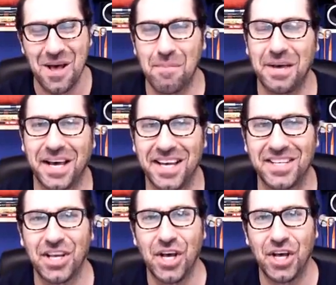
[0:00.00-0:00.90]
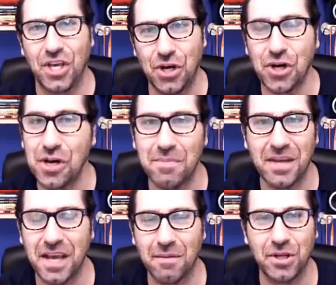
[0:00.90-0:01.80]
because you're going to
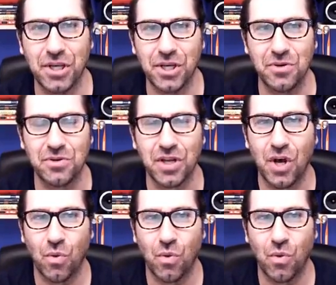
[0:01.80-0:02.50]
be able to use